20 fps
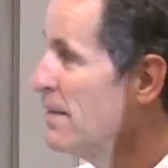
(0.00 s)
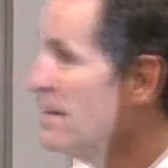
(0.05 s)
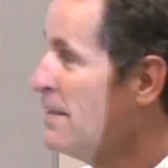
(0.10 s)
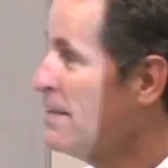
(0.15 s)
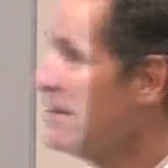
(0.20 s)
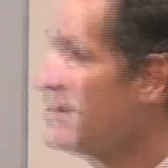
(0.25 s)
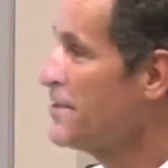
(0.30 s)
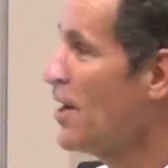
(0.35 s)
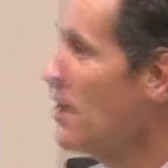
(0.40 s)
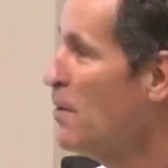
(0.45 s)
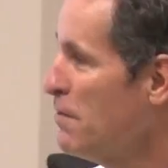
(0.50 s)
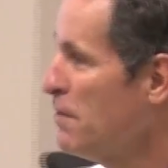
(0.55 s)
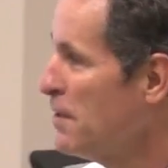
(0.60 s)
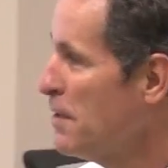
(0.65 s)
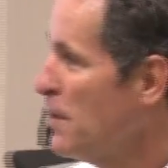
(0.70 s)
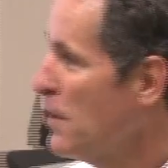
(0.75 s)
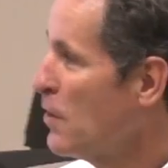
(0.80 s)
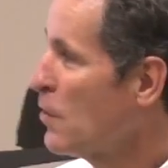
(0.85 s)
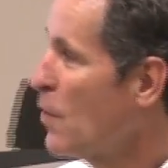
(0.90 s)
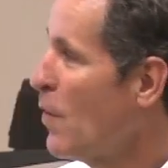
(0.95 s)
that. So
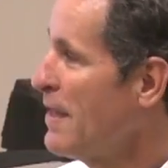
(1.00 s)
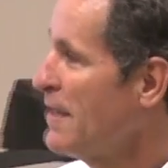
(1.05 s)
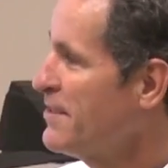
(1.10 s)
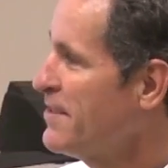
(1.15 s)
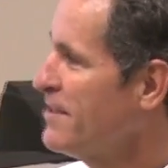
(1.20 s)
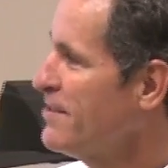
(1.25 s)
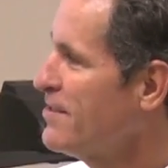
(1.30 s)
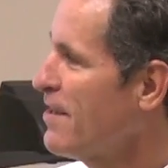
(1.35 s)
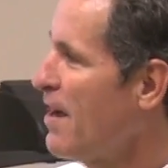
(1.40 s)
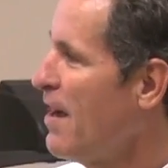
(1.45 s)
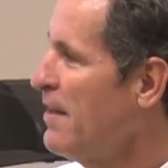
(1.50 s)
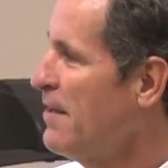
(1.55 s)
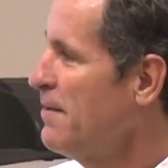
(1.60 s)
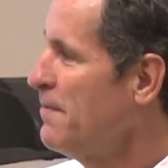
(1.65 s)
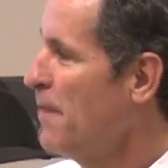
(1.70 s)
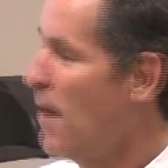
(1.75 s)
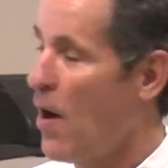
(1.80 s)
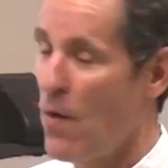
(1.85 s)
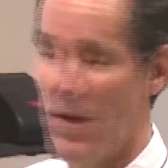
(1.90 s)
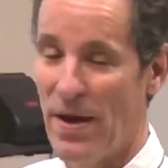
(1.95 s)
questions on,
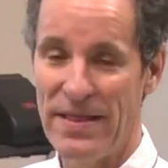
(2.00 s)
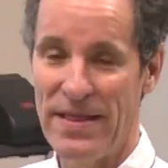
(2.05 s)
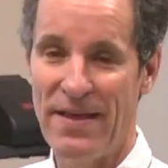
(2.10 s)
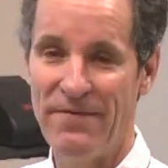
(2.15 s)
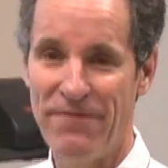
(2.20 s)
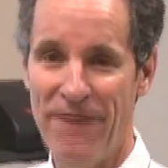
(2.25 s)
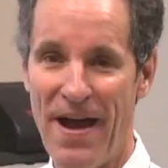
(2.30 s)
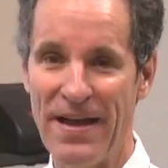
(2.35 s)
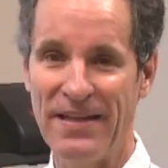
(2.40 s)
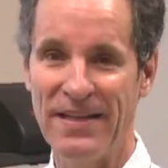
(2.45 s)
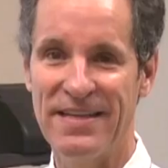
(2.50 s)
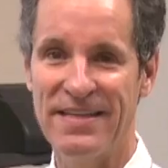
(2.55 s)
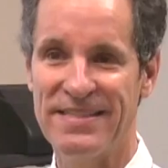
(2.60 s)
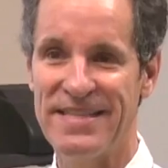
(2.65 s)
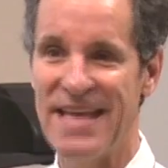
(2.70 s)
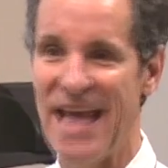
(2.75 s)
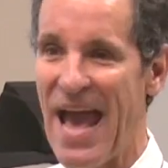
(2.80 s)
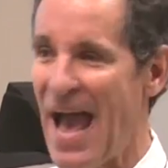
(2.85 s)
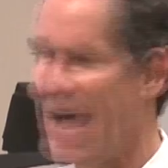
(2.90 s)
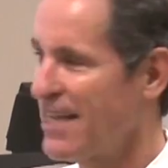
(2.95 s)
oh, and then finally is
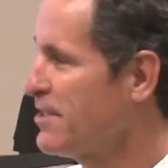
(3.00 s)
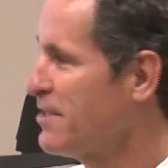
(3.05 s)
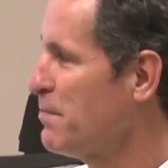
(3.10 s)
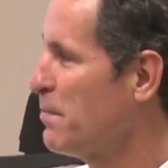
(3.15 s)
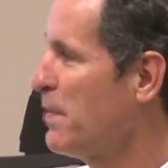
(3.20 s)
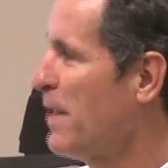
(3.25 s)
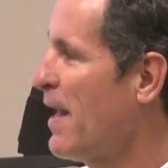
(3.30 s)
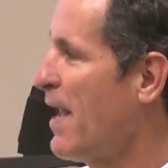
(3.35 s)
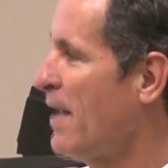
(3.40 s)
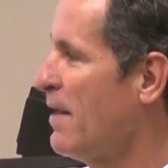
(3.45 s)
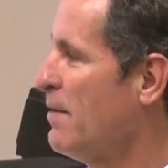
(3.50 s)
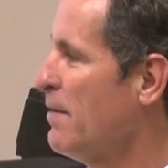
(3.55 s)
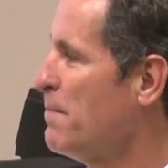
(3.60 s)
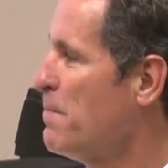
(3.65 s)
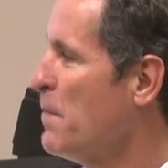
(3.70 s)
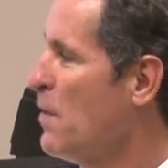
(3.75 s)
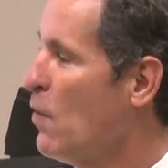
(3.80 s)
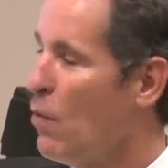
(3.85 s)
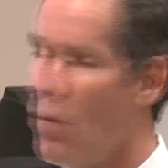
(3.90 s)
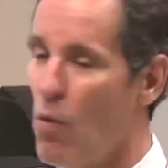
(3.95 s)
the action plan.
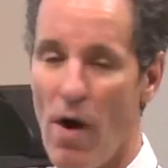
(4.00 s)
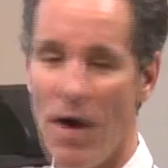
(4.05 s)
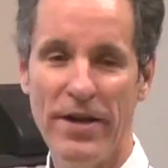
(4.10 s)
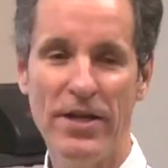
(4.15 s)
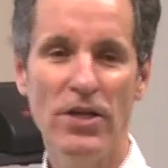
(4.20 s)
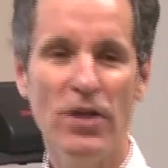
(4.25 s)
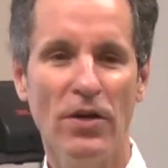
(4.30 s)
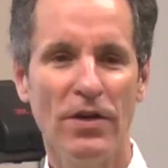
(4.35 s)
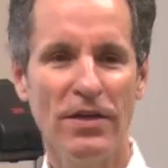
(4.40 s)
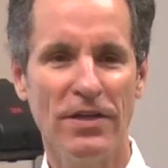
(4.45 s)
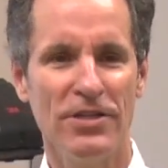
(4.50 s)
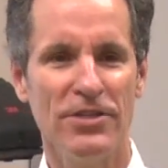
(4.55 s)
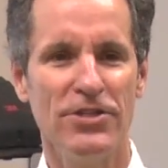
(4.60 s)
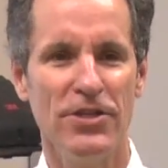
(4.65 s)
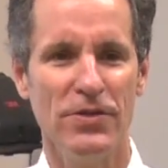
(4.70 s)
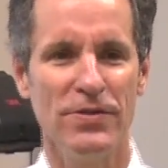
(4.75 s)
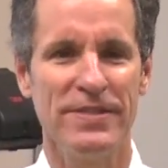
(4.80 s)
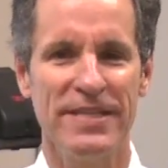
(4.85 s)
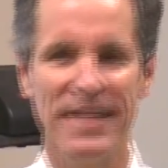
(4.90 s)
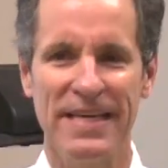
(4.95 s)
What are you going to
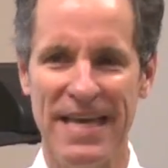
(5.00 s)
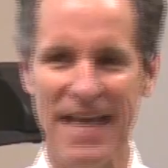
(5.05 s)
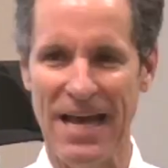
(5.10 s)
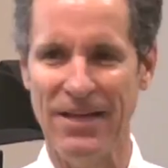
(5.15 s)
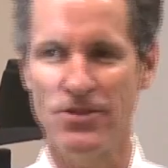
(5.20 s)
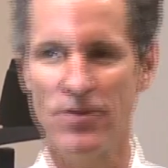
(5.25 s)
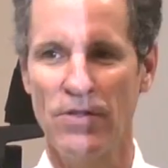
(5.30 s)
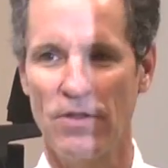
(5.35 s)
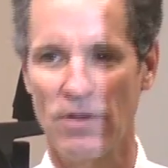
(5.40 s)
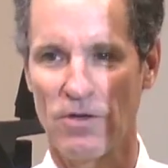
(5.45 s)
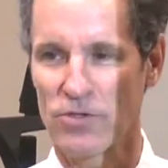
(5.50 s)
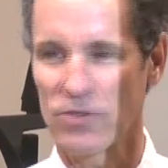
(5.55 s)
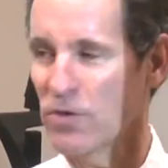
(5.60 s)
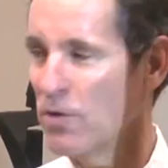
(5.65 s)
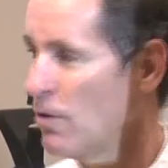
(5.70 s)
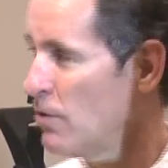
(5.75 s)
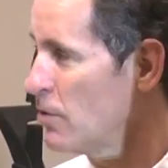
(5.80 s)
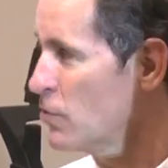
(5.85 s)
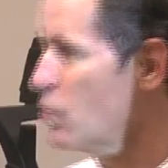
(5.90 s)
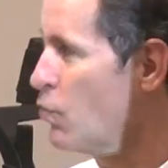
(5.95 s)
do to get to those
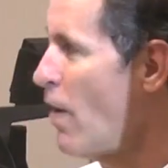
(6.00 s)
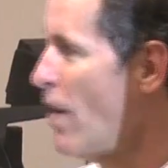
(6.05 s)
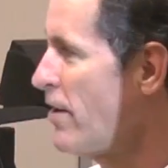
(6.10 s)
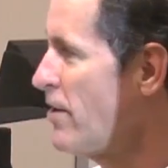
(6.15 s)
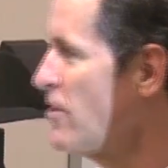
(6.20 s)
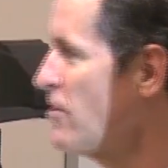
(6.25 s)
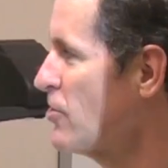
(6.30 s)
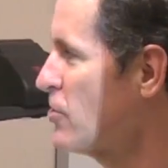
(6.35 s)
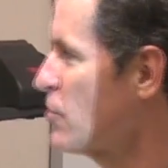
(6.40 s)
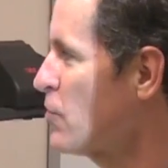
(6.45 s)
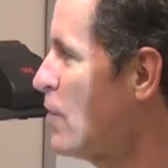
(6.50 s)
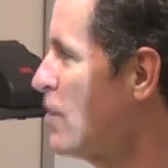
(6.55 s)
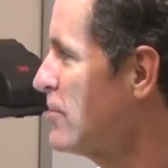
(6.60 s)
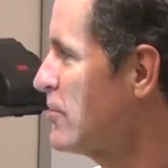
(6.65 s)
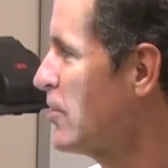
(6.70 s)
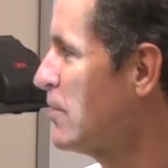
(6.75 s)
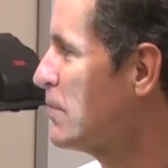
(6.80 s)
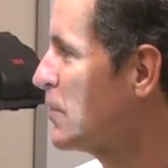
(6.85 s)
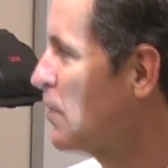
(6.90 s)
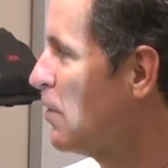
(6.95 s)
goals? What are your
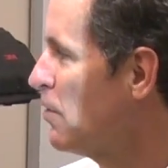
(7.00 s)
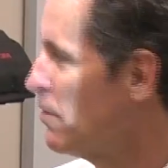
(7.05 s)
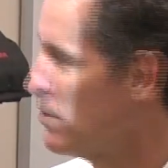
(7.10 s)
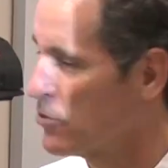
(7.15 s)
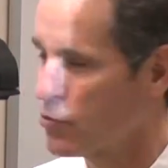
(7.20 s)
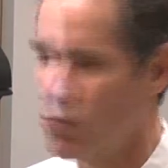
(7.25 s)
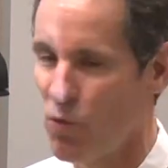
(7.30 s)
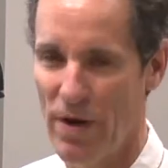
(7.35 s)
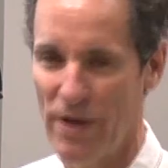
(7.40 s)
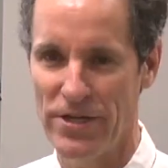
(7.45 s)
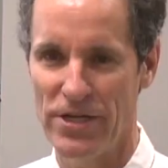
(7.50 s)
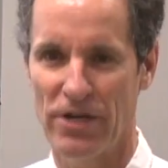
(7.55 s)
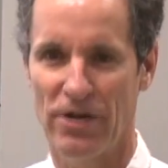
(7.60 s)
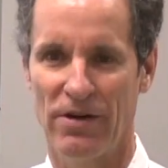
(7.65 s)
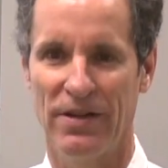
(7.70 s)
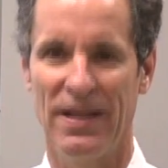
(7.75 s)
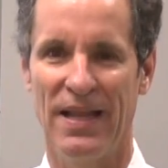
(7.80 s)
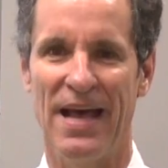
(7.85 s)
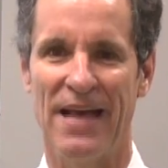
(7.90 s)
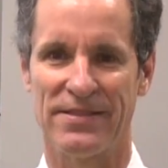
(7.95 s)
short-term goals, 1
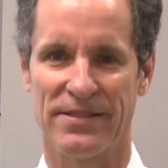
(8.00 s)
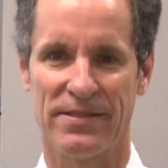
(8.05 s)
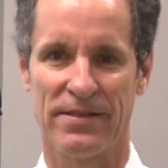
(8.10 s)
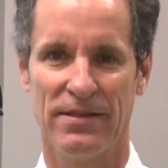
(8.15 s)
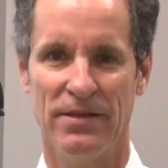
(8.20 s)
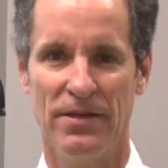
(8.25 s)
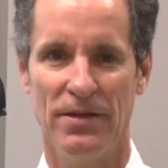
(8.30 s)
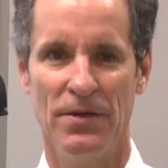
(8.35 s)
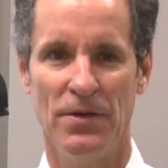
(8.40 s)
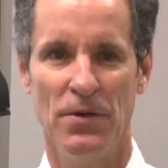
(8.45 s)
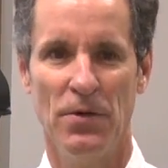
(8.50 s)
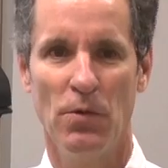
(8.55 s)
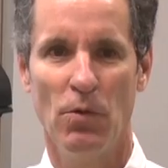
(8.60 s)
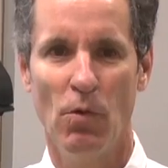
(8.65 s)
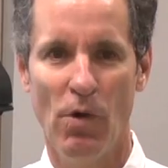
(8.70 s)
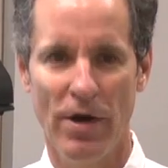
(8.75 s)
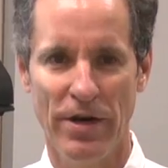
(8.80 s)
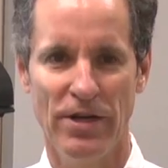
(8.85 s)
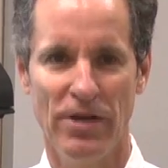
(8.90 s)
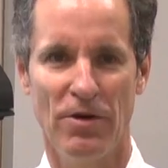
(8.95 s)
year or less?
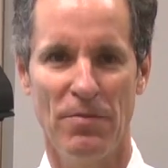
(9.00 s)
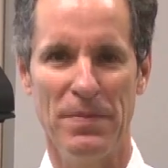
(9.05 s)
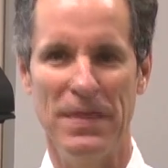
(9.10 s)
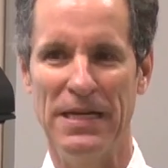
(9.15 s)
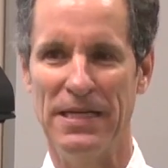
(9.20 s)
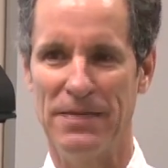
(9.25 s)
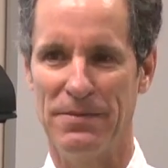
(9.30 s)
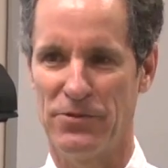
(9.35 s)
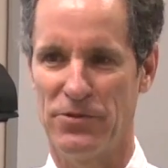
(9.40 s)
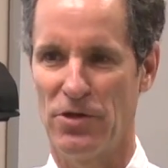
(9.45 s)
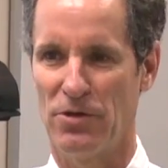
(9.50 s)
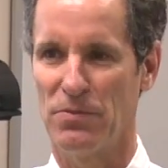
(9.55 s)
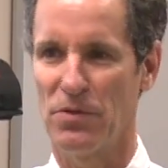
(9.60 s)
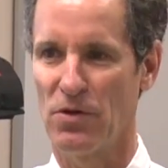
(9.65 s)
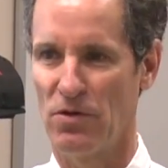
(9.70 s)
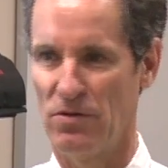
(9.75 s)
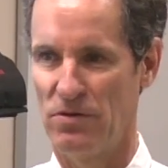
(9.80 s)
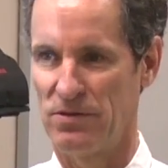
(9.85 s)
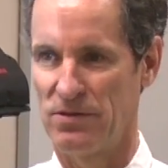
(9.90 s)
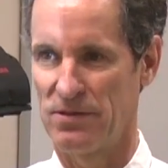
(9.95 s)
What are your medium-term
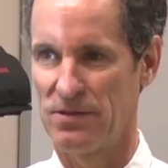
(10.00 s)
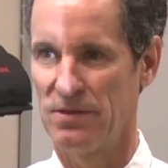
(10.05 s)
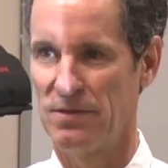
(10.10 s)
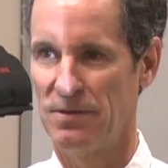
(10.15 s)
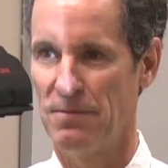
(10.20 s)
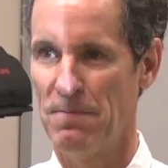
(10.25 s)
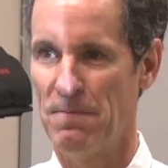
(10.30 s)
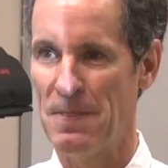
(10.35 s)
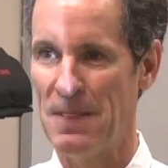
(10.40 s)
goals?